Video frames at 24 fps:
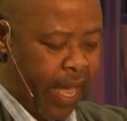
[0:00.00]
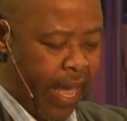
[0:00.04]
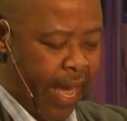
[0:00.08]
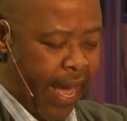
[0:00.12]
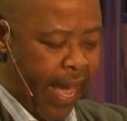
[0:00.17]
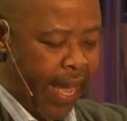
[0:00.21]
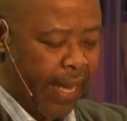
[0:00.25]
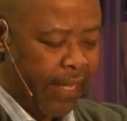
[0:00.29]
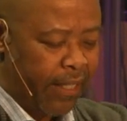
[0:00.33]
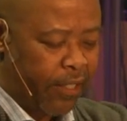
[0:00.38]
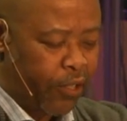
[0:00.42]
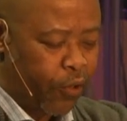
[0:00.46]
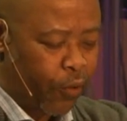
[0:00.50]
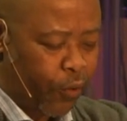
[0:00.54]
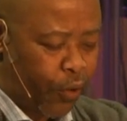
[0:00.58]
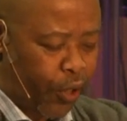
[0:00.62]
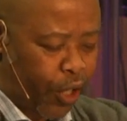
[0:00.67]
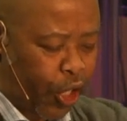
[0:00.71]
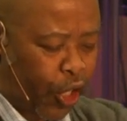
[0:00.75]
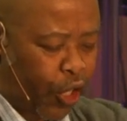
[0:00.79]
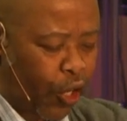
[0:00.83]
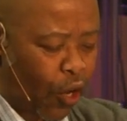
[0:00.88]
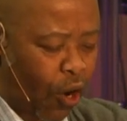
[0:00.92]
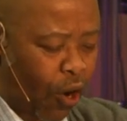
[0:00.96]
and to
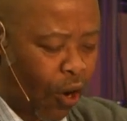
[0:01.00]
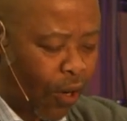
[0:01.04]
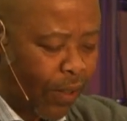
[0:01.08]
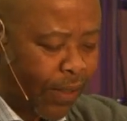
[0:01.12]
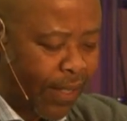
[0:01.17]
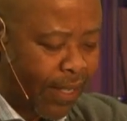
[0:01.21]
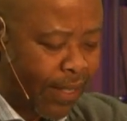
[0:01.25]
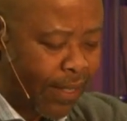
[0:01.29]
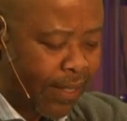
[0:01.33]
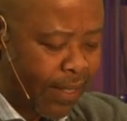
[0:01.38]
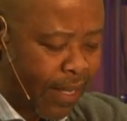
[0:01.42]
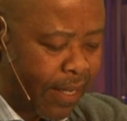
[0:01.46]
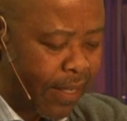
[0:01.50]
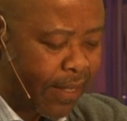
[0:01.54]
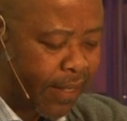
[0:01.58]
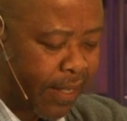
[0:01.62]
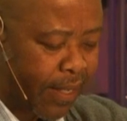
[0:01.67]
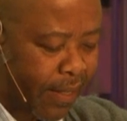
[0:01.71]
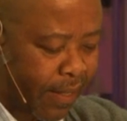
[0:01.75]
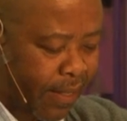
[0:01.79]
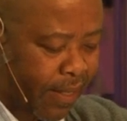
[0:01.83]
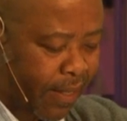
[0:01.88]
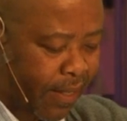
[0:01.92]
cure diseases.